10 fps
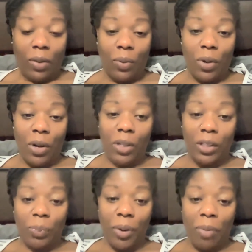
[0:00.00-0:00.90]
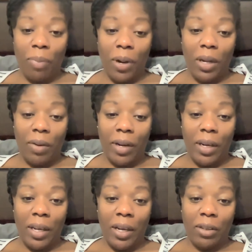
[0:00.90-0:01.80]
We're on spring break
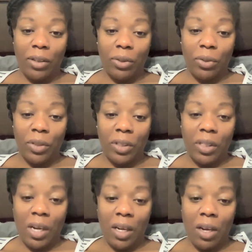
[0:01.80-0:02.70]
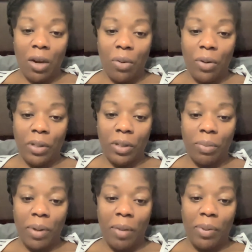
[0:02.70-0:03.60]
right now, so she's not going to the
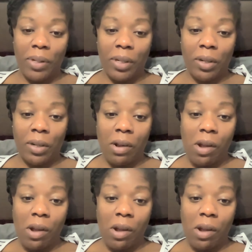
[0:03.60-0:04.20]
babysitter.